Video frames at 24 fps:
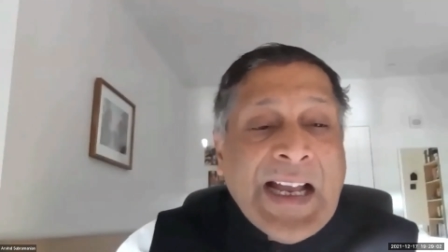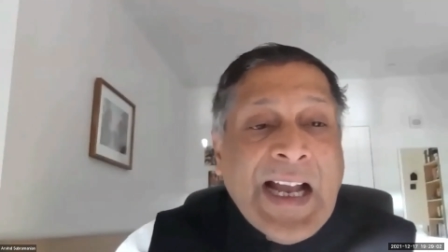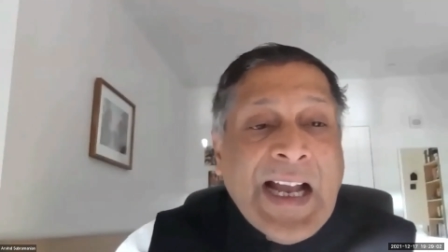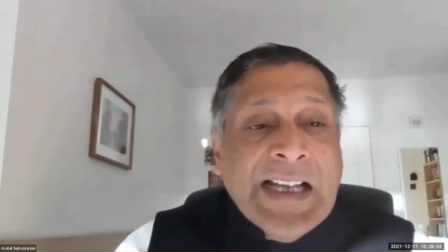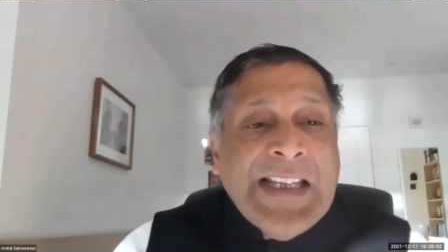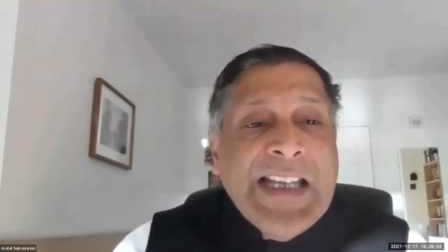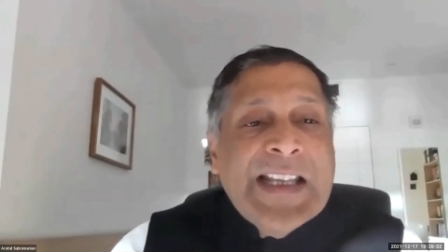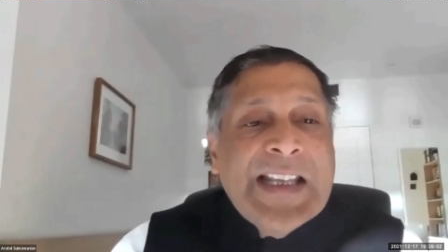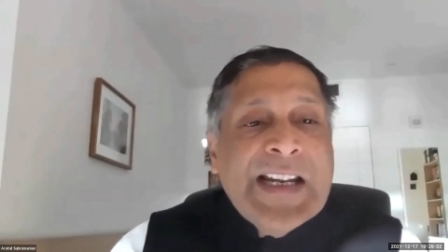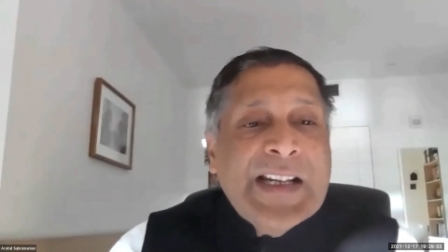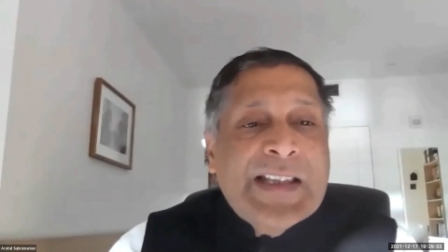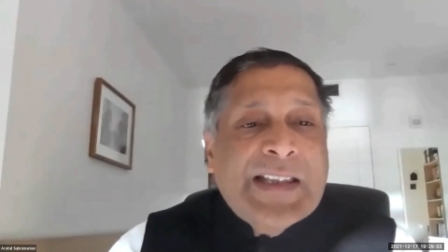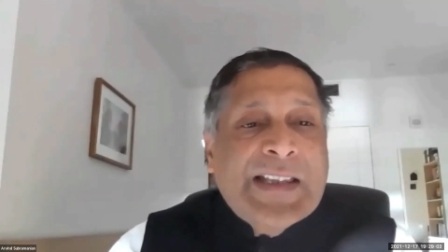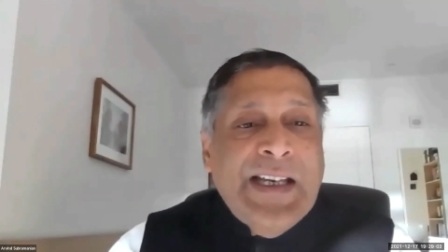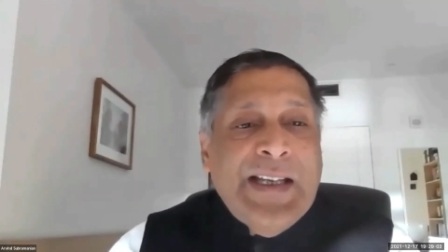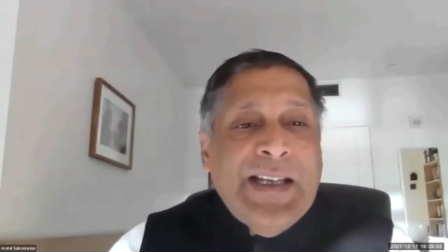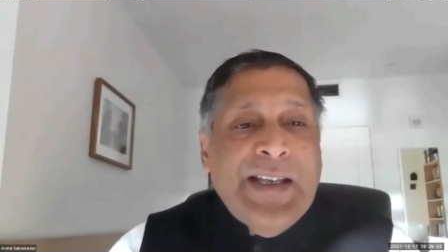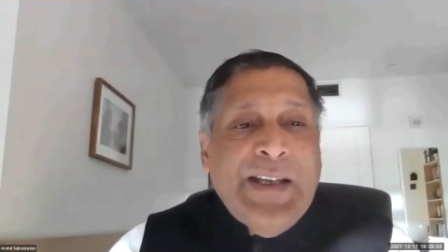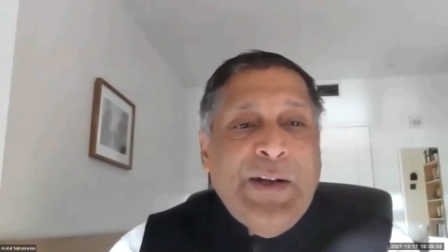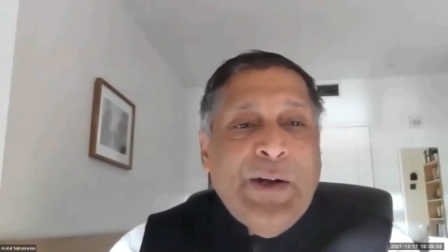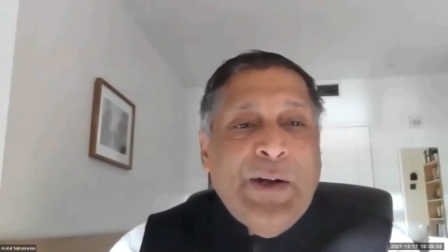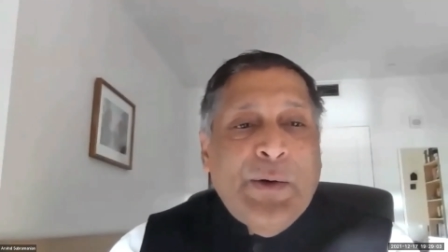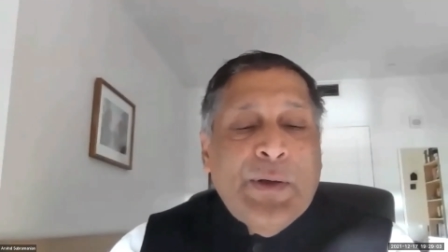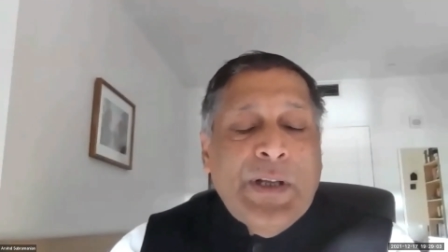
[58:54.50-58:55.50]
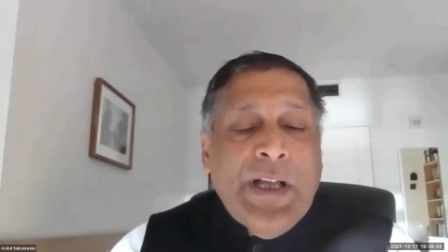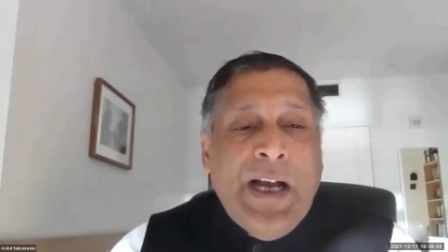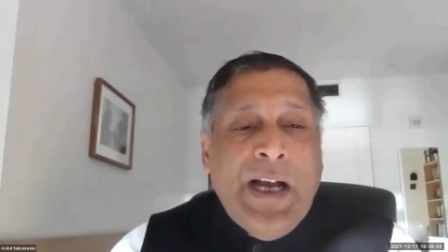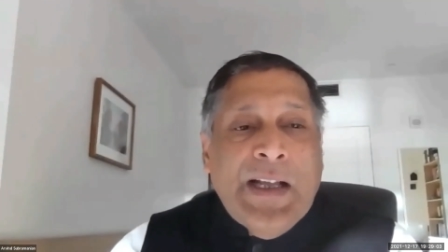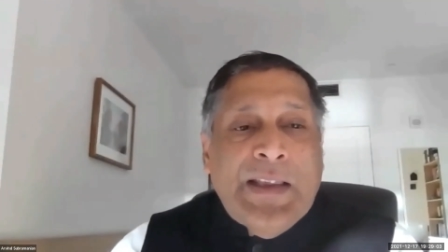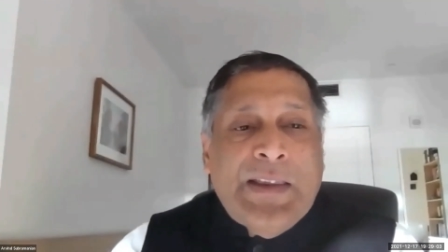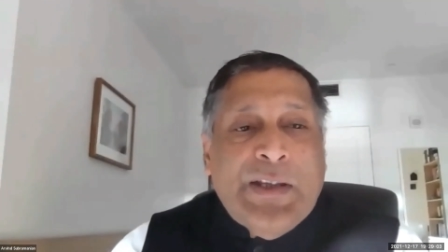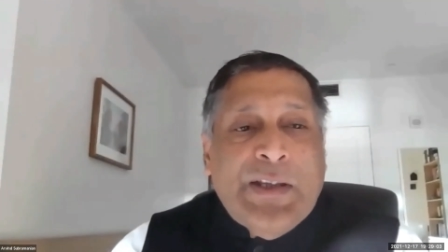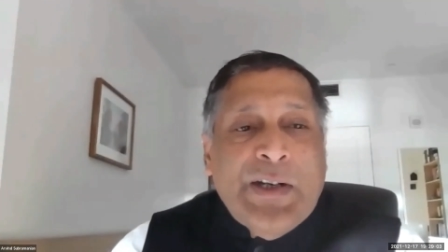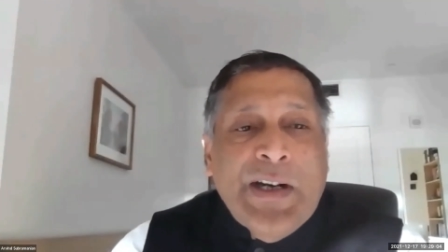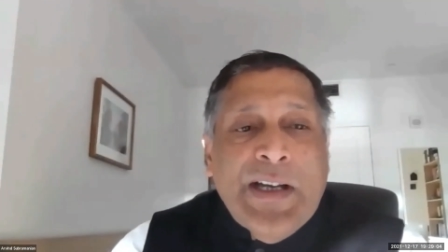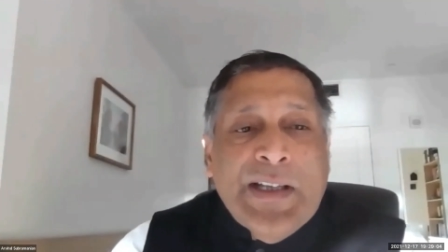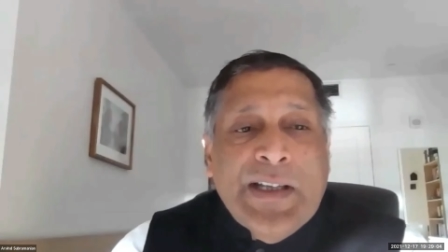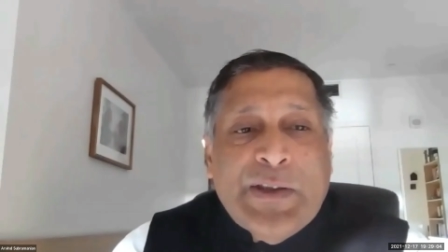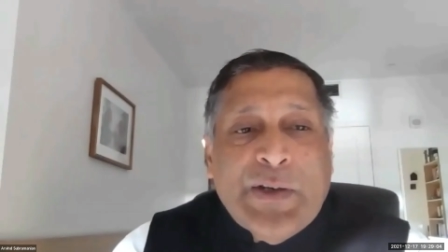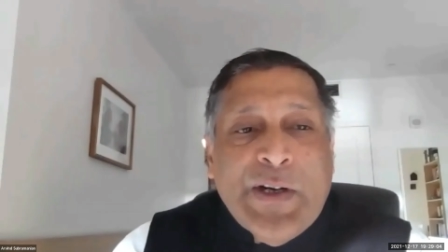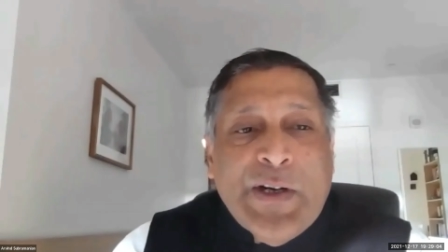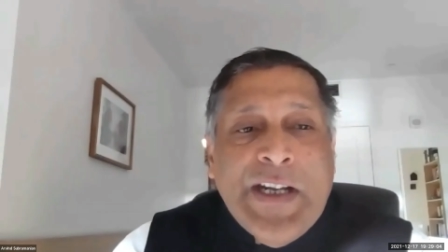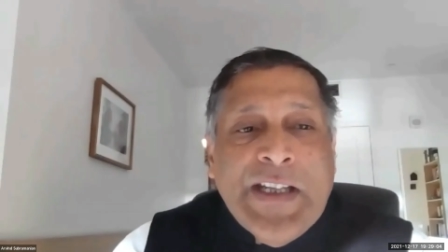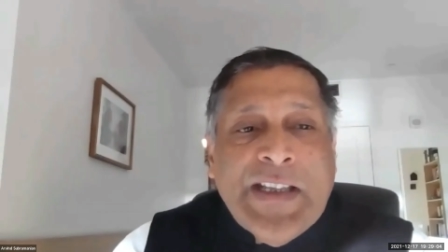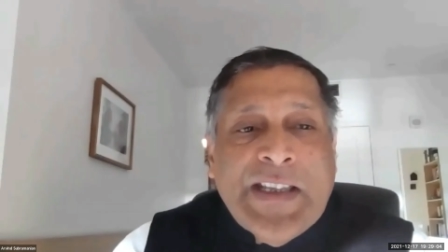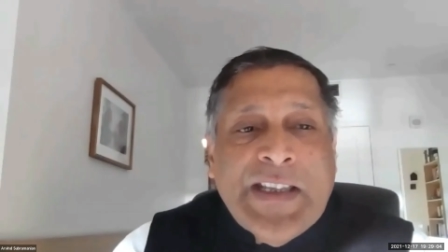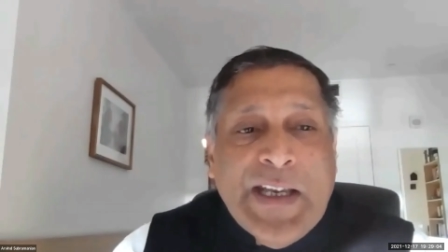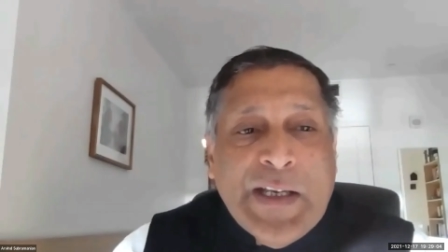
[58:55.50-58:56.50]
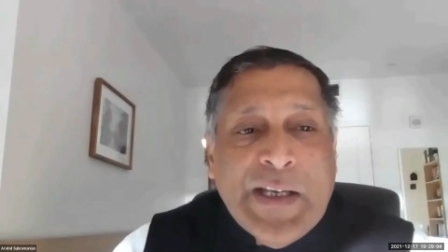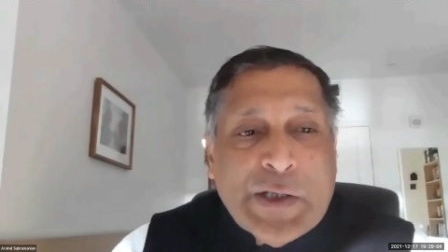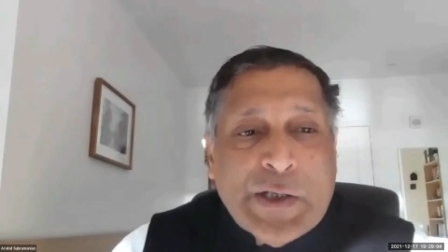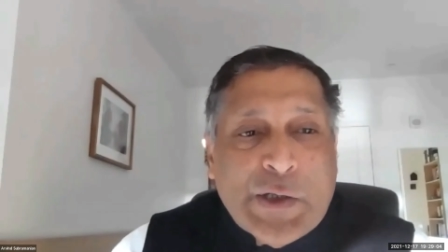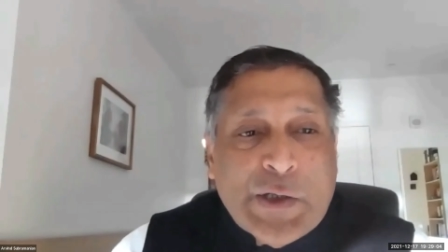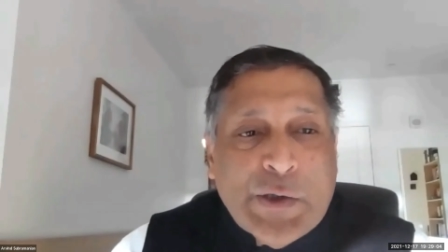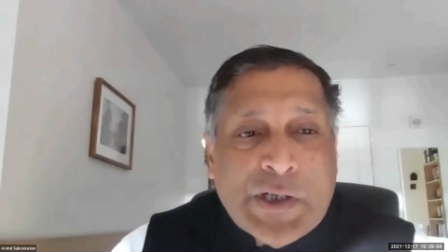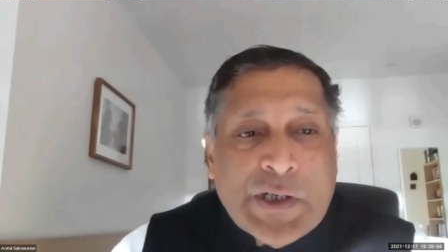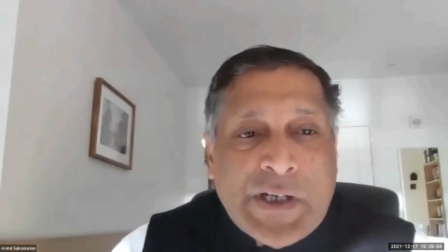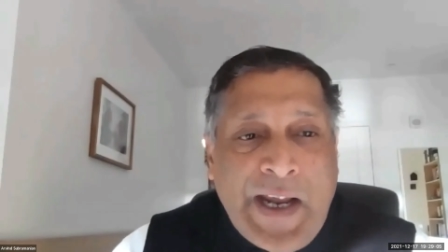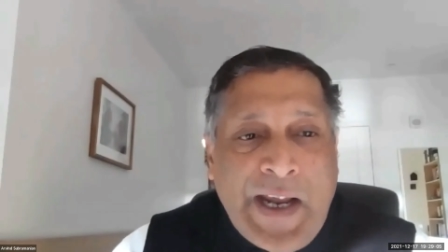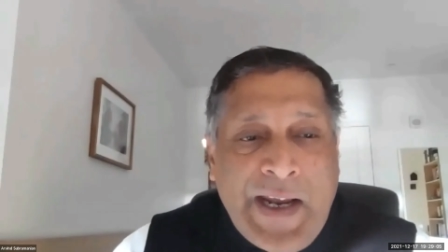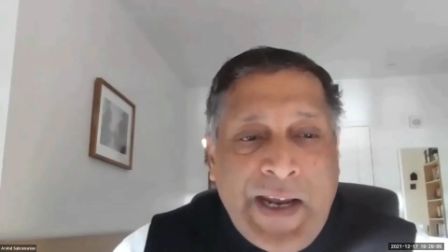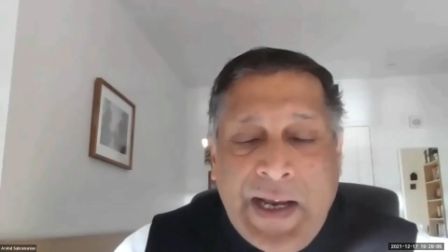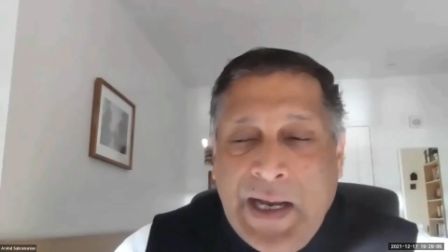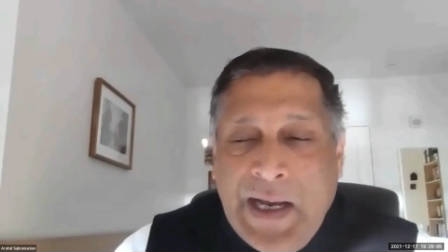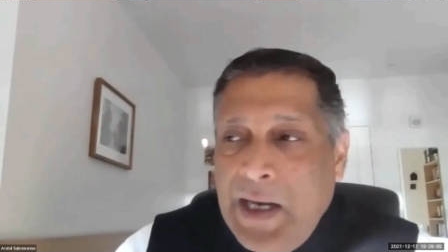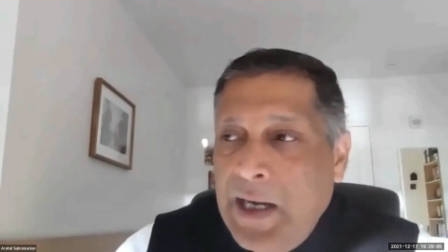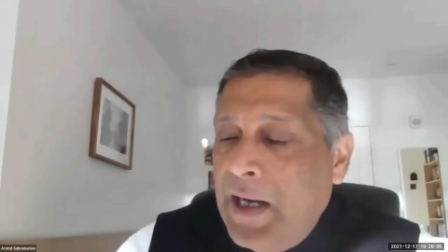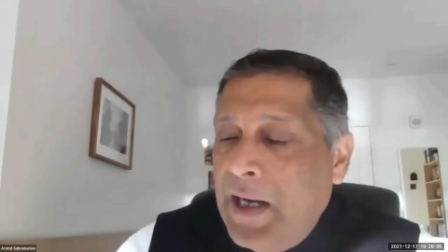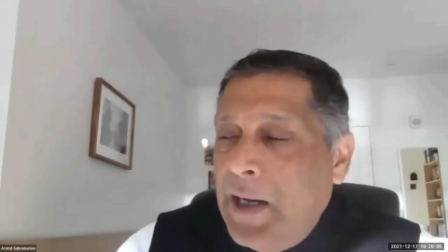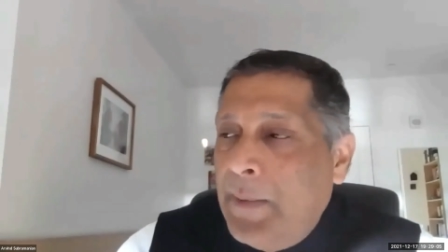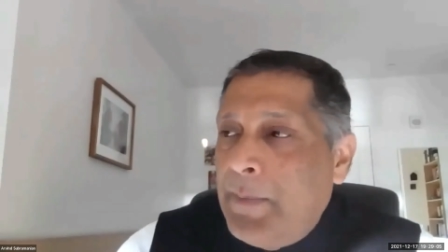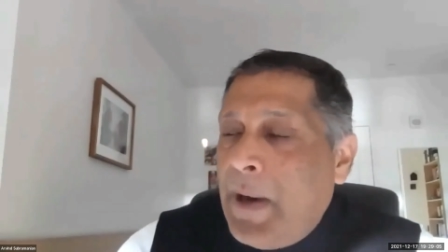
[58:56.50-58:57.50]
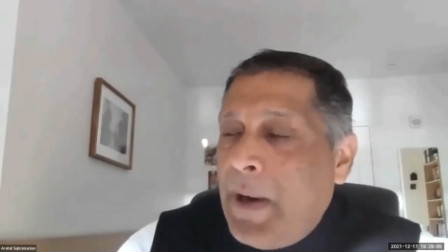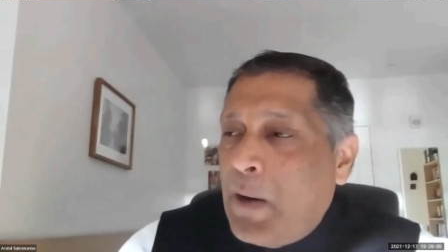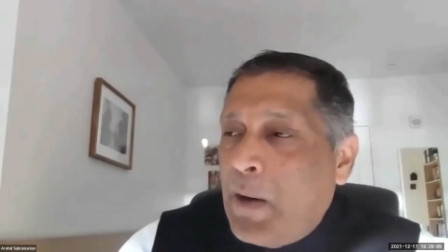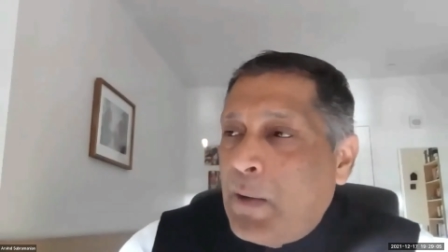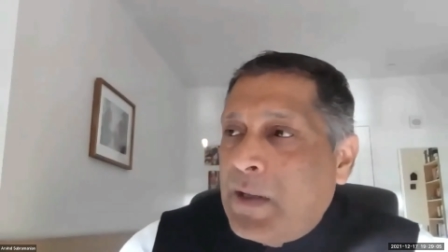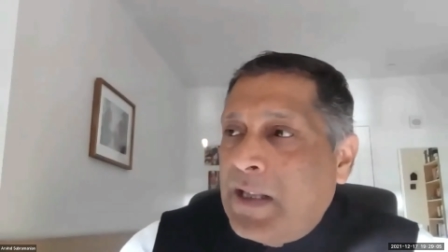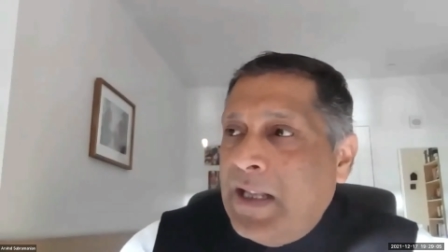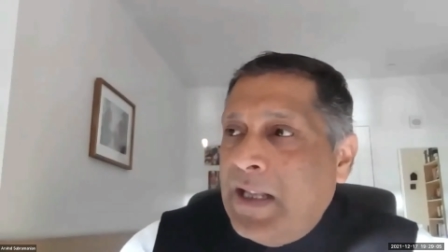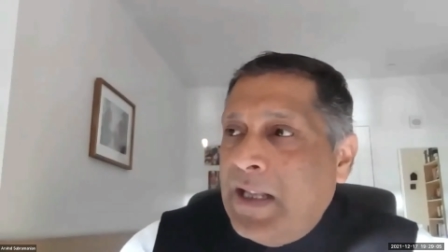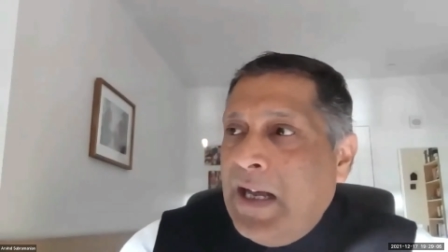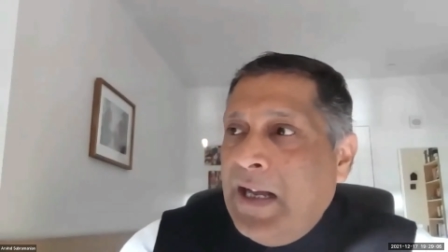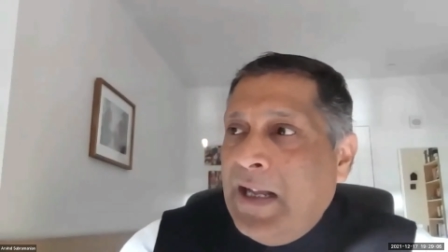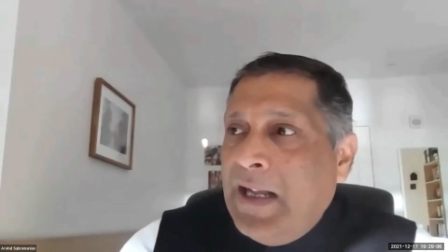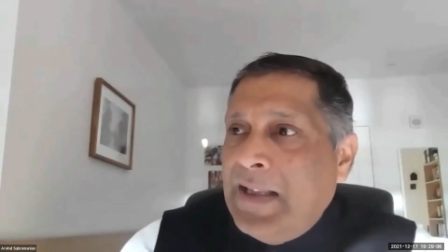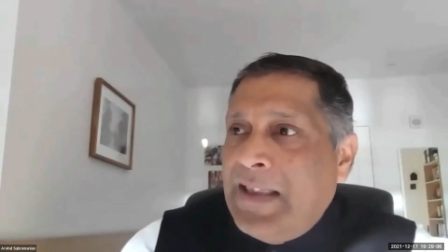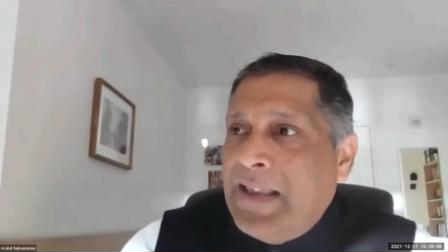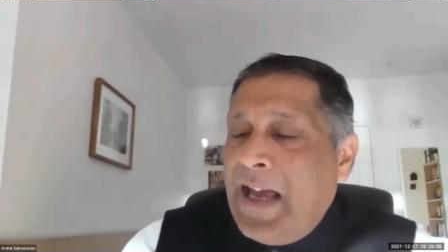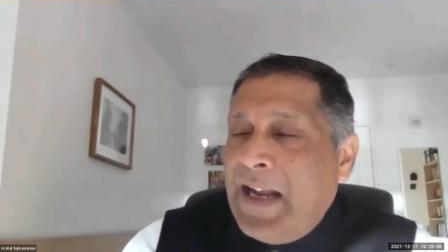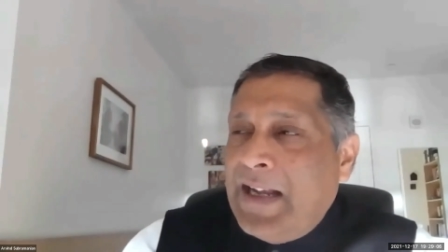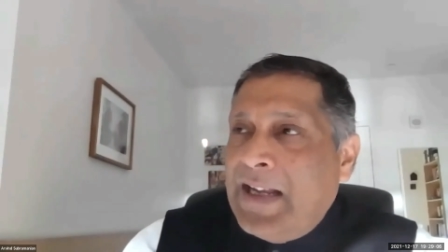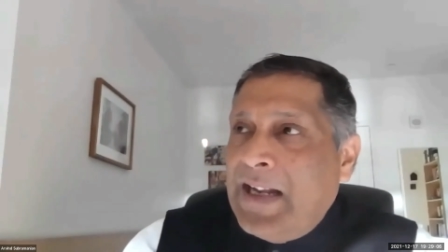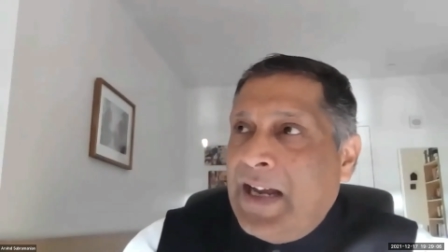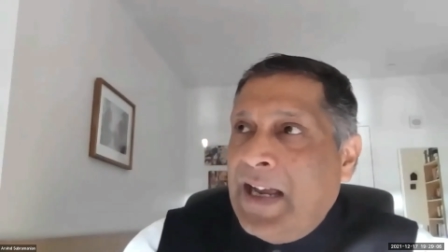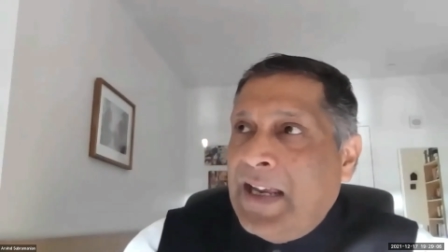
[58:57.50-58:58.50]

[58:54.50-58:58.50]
think that three things to say about that.